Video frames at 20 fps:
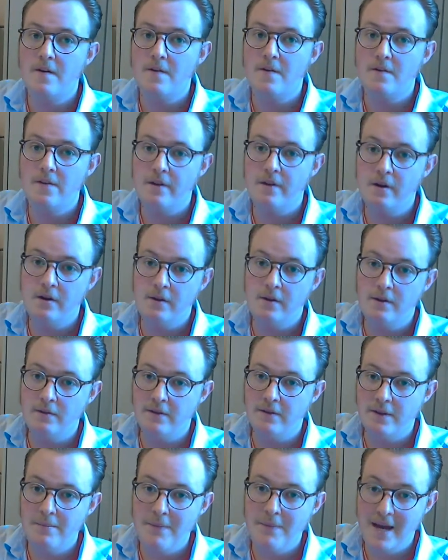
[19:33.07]

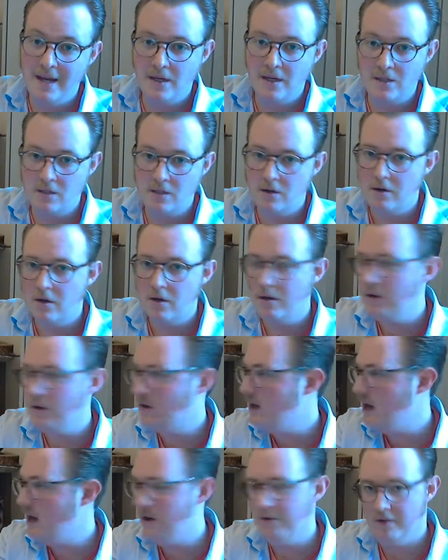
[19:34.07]
the packet you're gonna
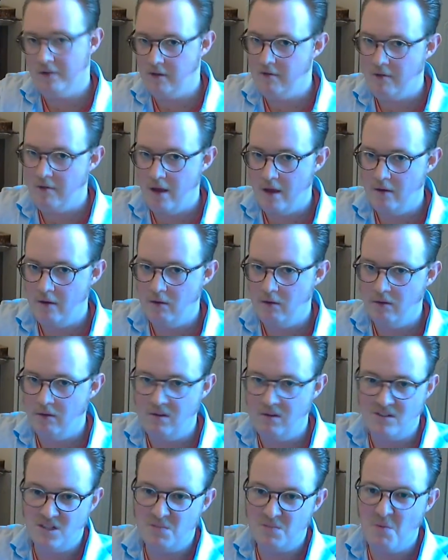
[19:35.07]
carry around
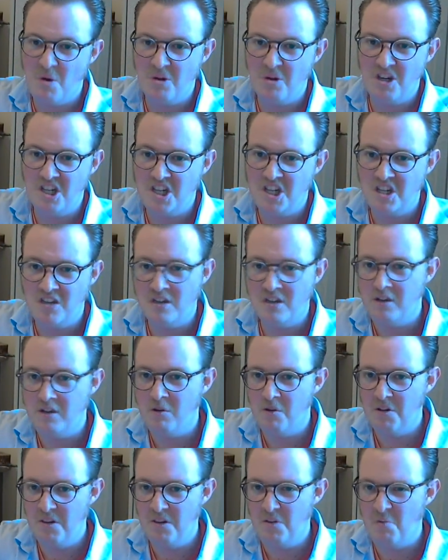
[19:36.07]
and smoking in
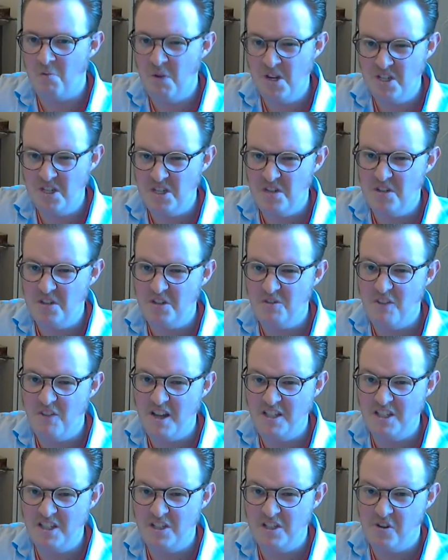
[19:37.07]
the winter as
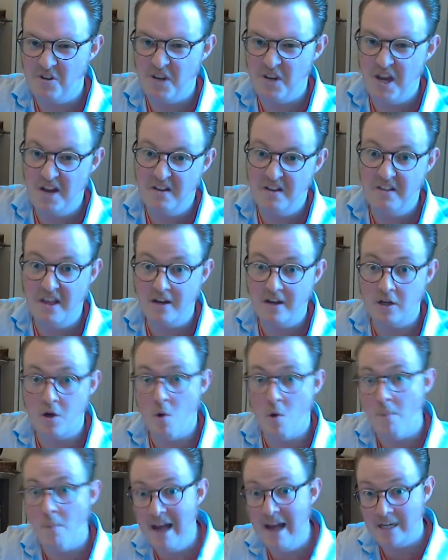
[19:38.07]
fast as you can and then
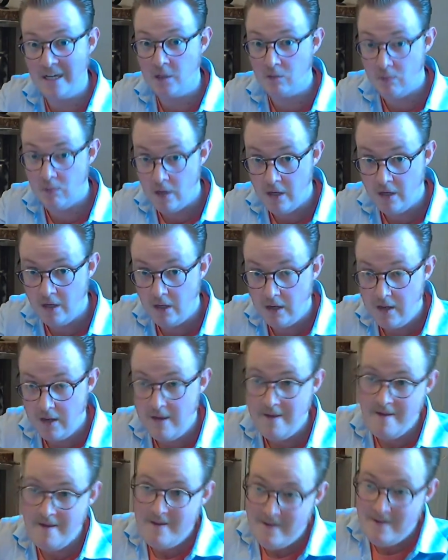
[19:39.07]
go back to work.
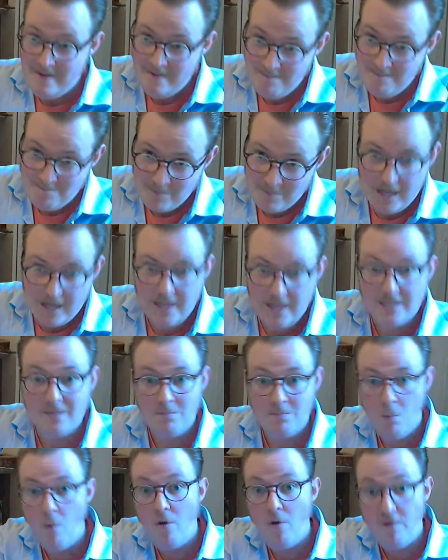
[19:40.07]
It's
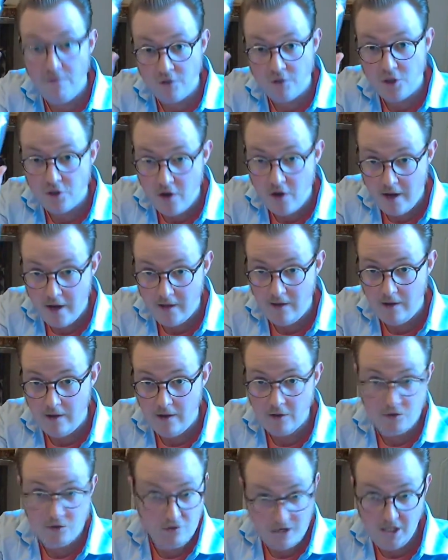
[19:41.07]
more of a
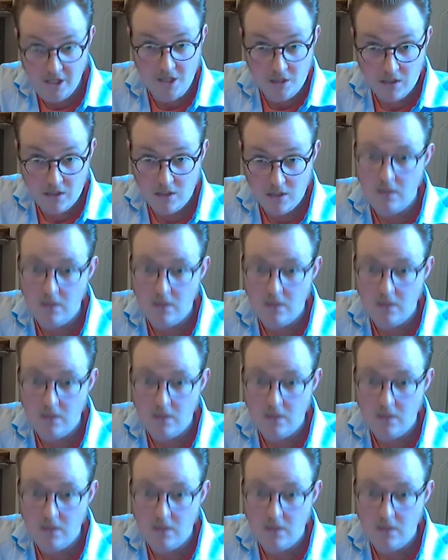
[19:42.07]
treat.